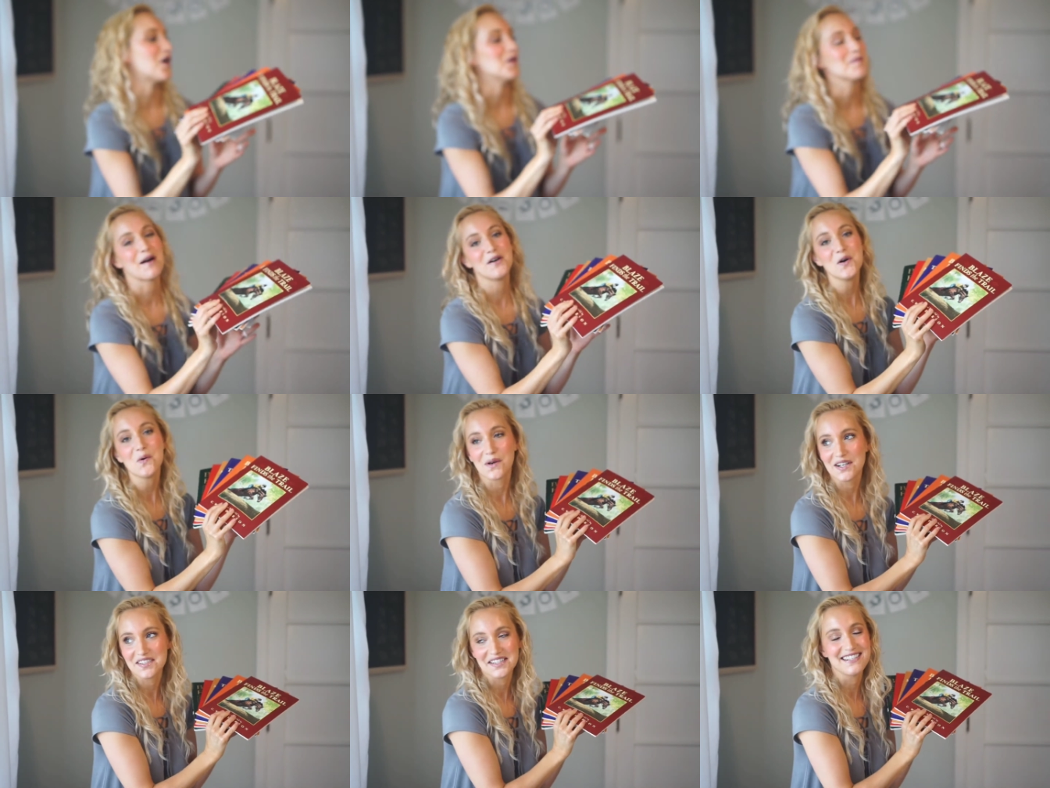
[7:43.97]
all about a
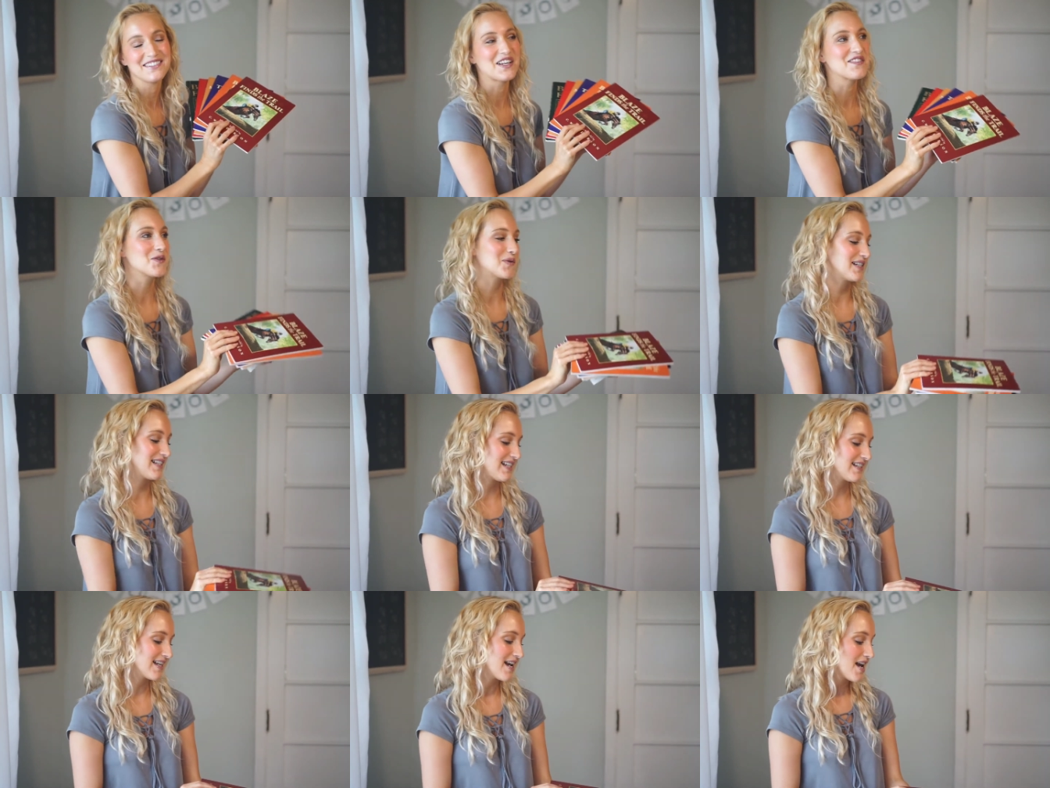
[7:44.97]
horse, and he loves
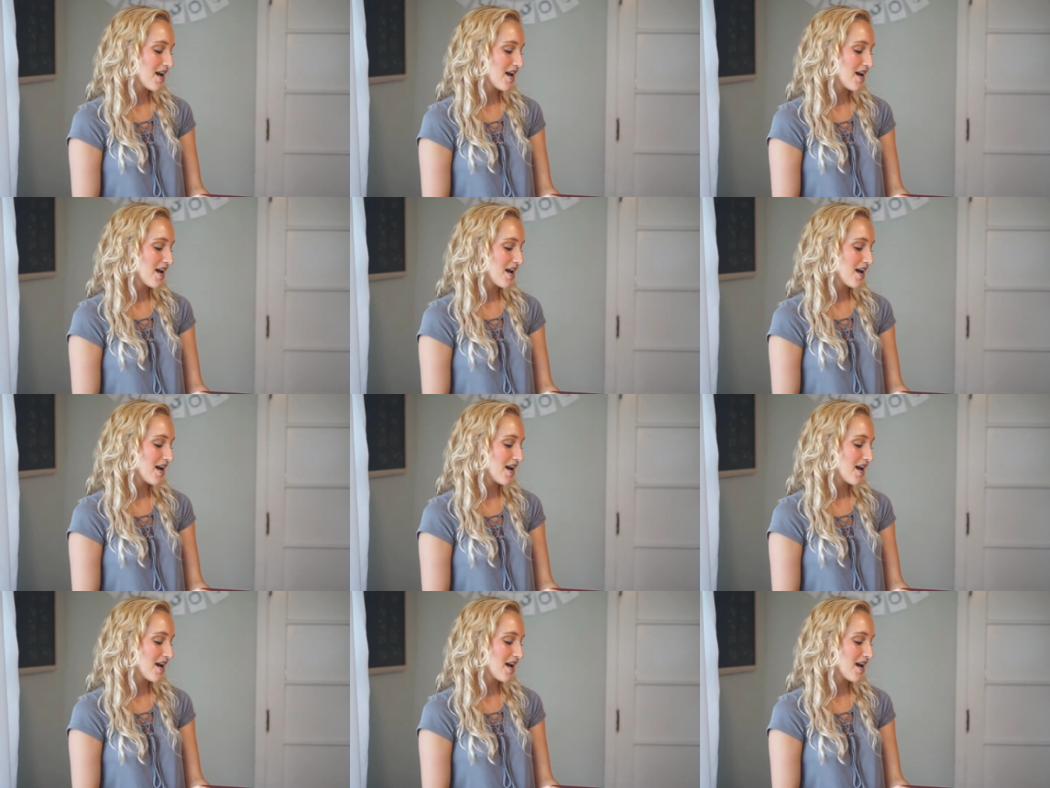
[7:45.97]
horses.